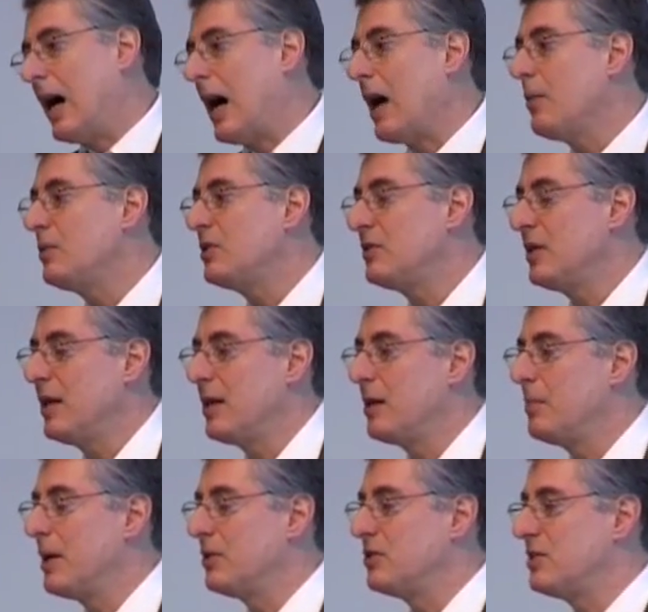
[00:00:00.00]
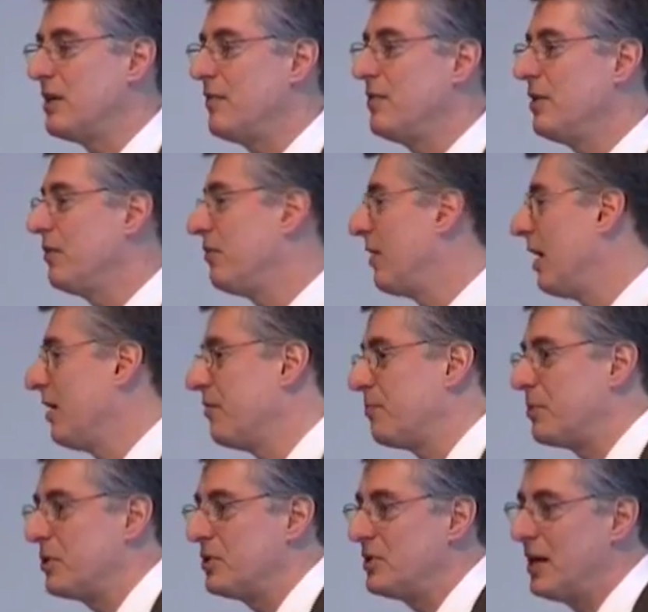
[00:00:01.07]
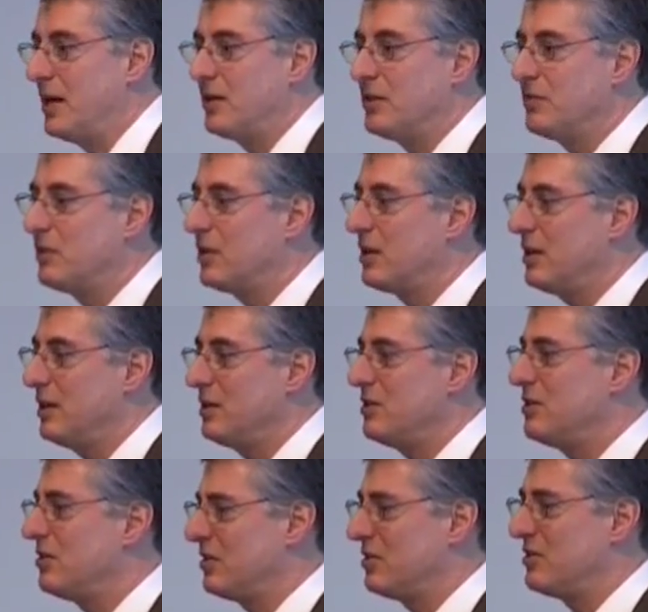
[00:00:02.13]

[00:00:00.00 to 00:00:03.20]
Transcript: I would say that about 75% of the kids